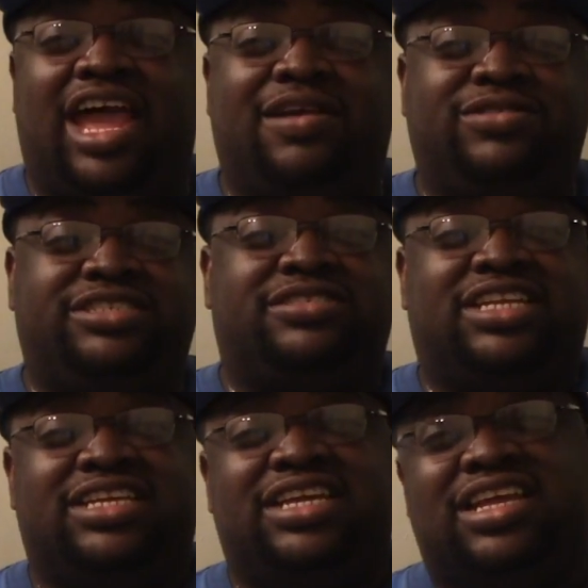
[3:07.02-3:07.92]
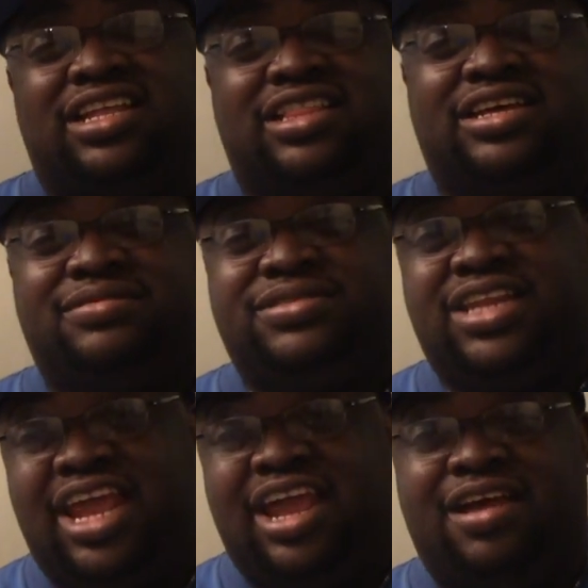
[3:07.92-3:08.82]
like what you see, thumbs
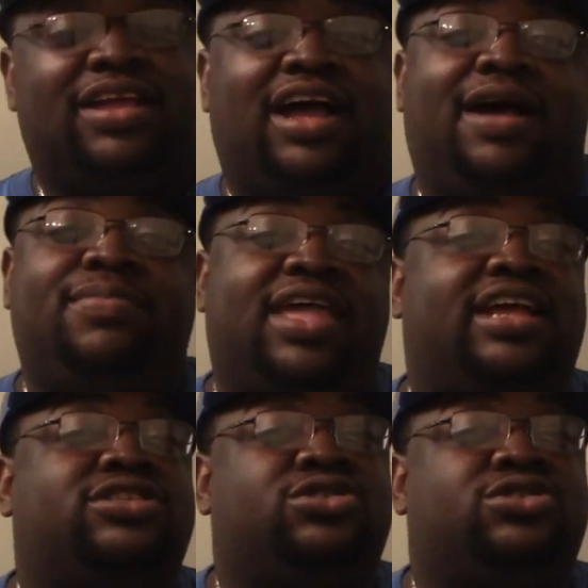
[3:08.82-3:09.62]
down. I'm not